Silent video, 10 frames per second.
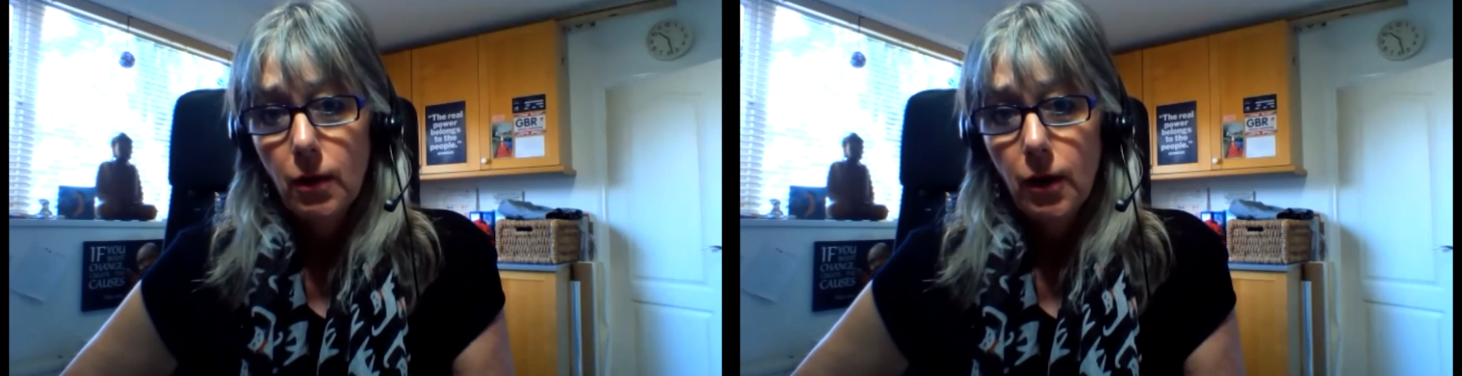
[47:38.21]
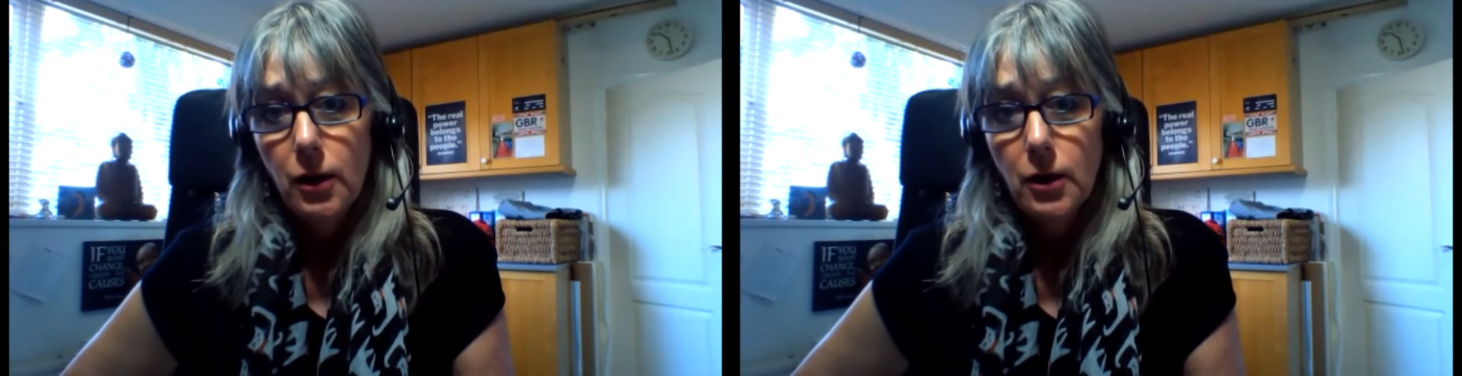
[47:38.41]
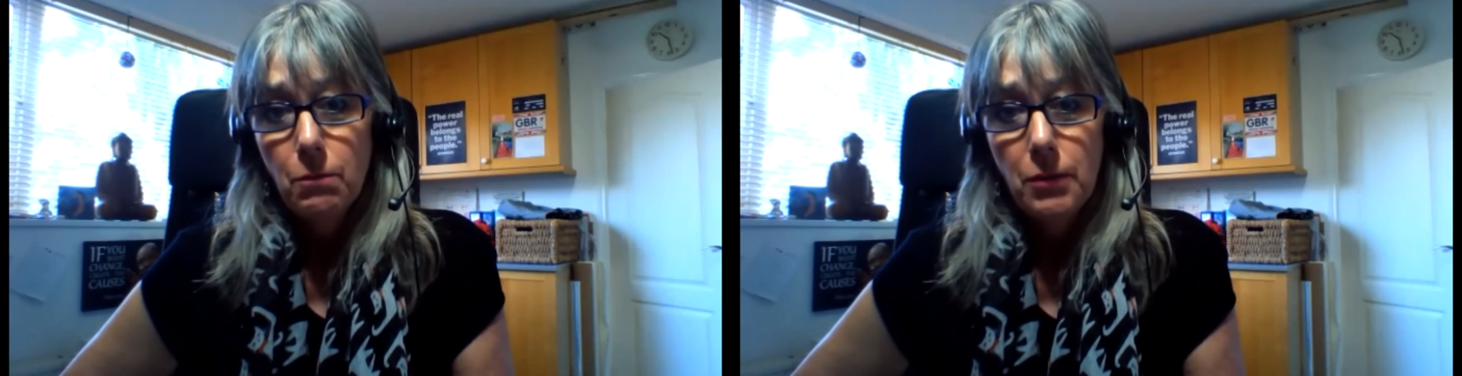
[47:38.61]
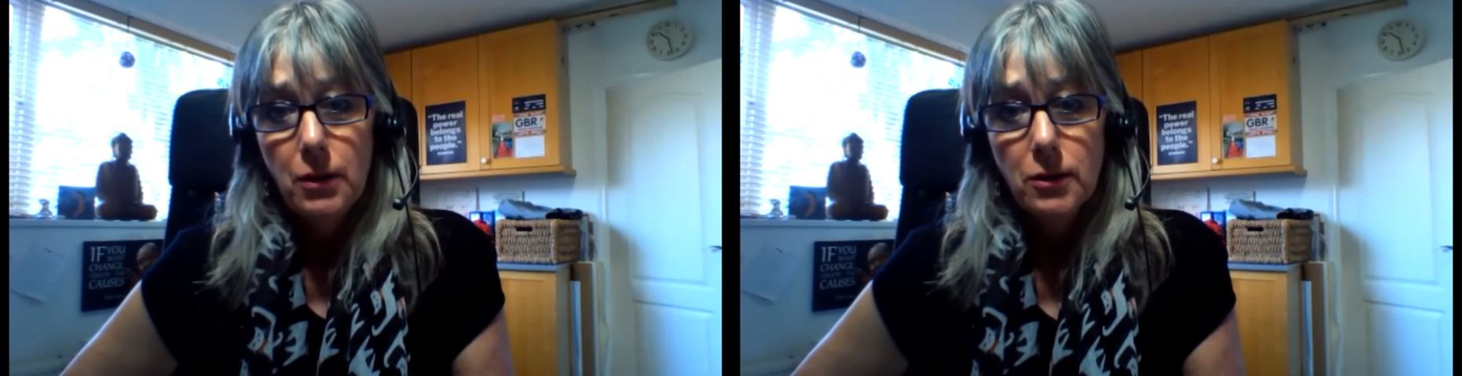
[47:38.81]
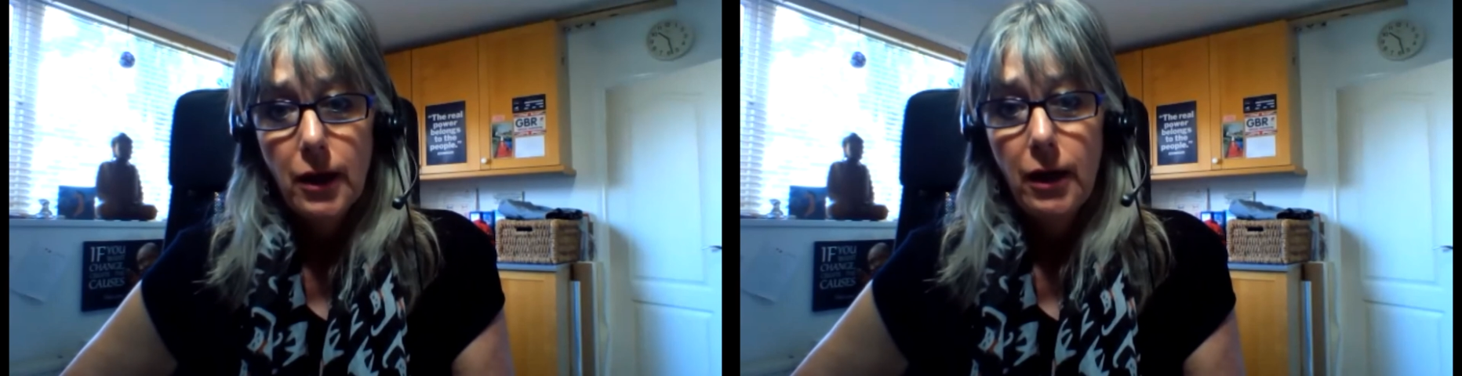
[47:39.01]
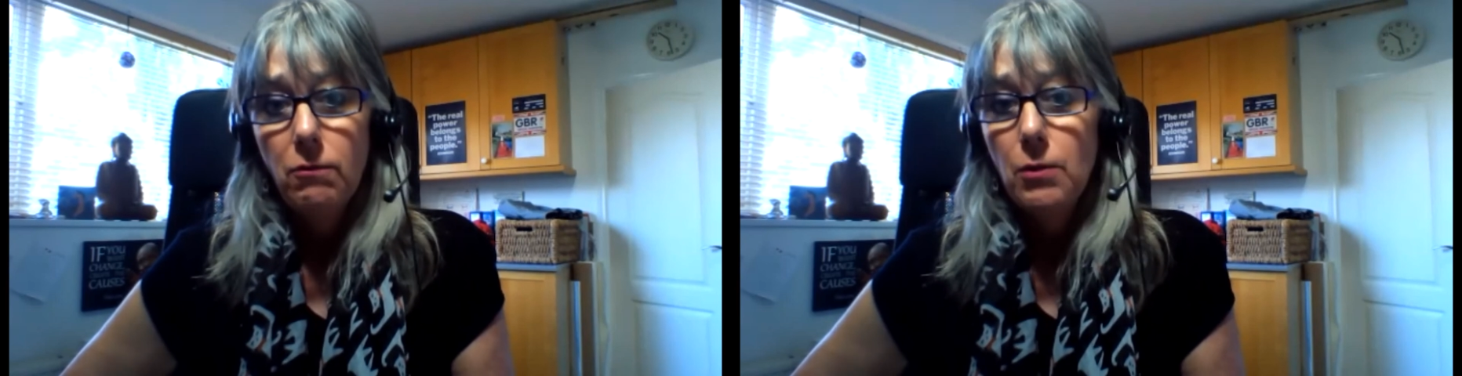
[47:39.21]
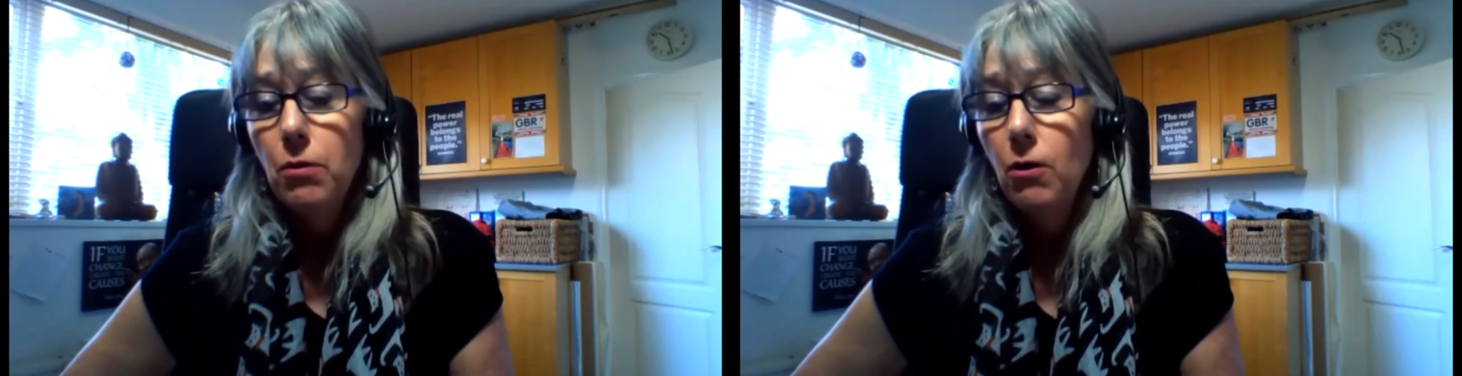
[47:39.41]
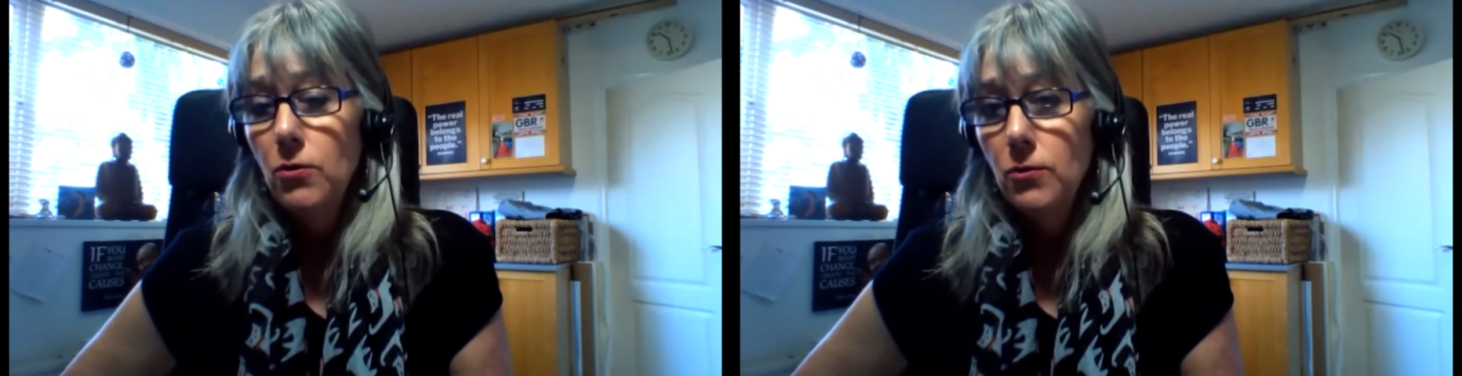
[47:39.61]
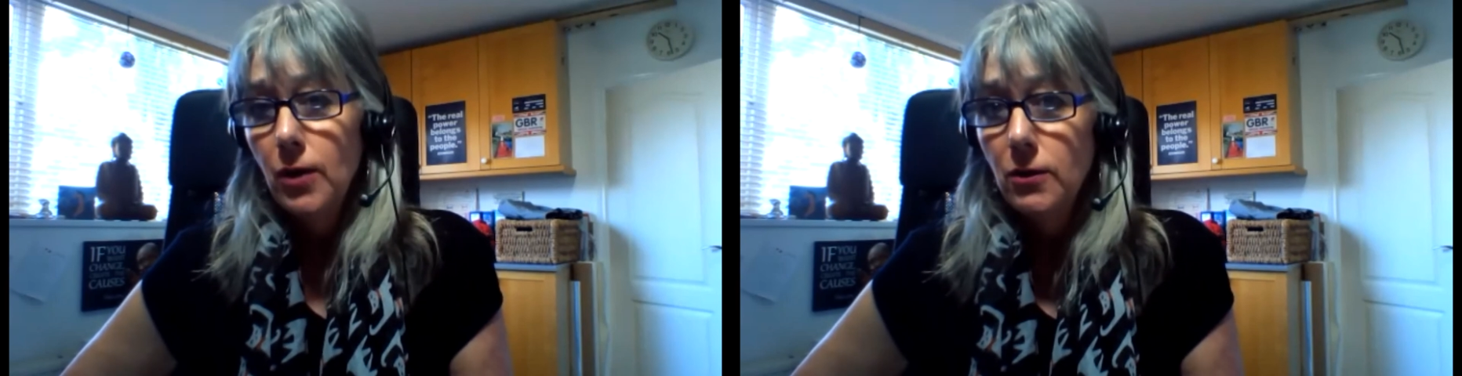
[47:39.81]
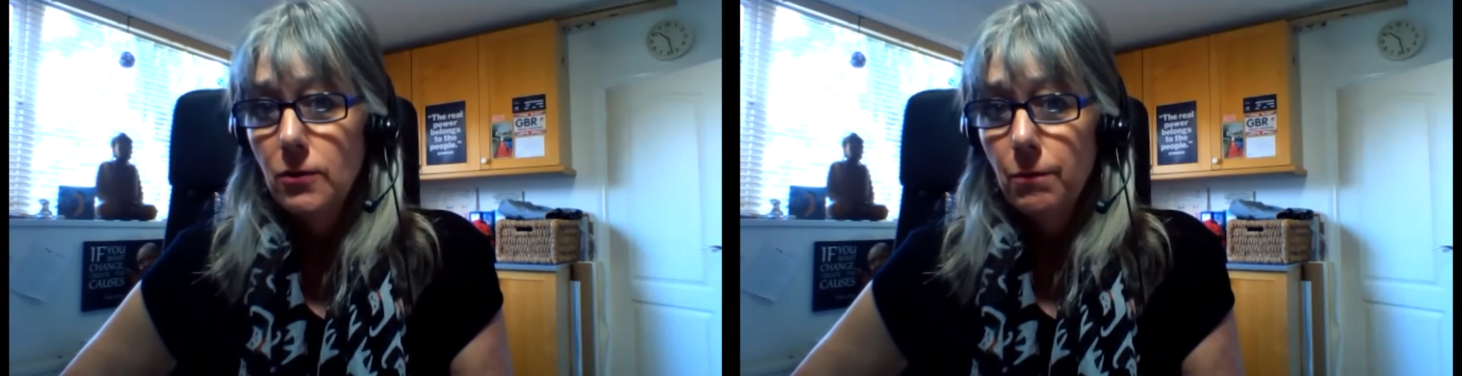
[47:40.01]
and it can be a scary
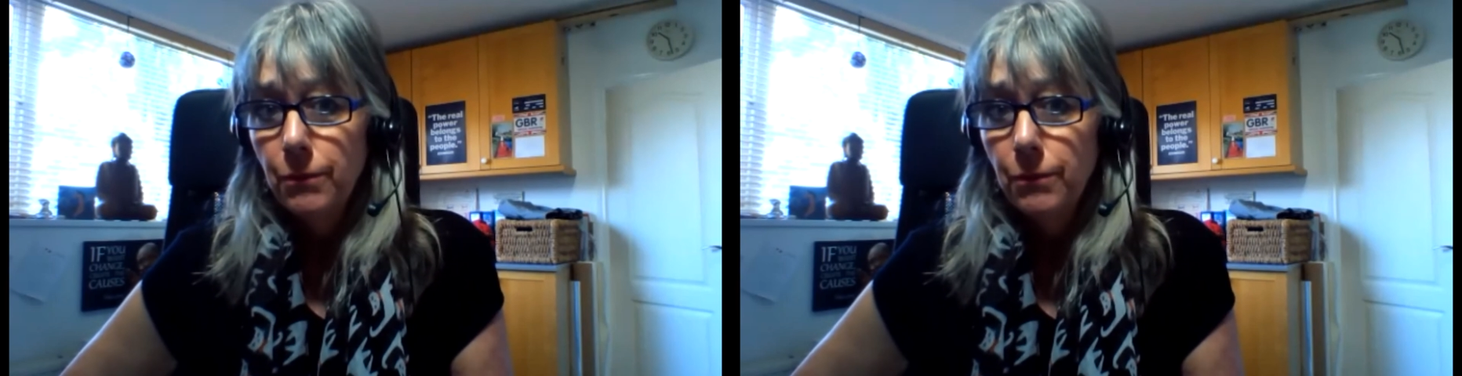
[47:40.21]
process.